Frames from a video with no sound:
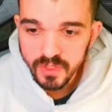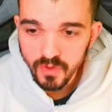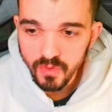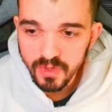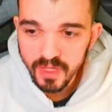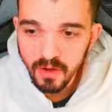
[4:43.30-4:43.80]
So
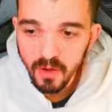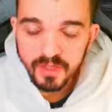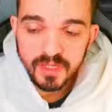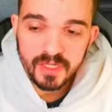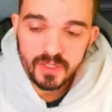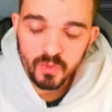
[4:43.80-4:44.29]
you click
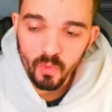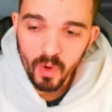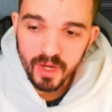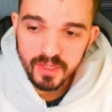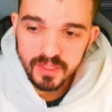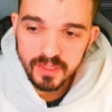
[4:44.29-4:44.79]
on this,
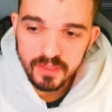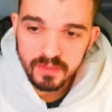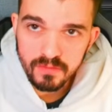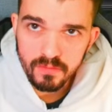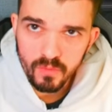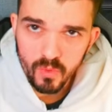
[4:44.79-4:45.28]
right
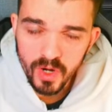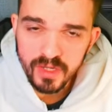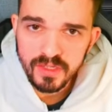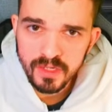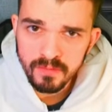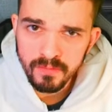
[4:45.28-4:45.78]

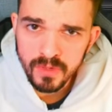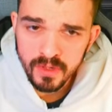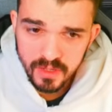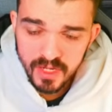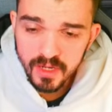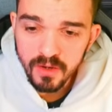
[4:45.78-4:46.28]

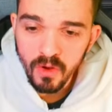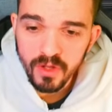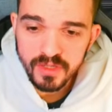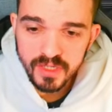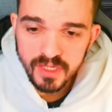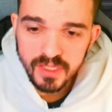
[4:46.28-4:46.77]
click
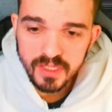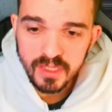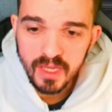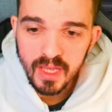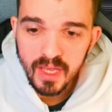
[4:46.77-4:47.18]
on this,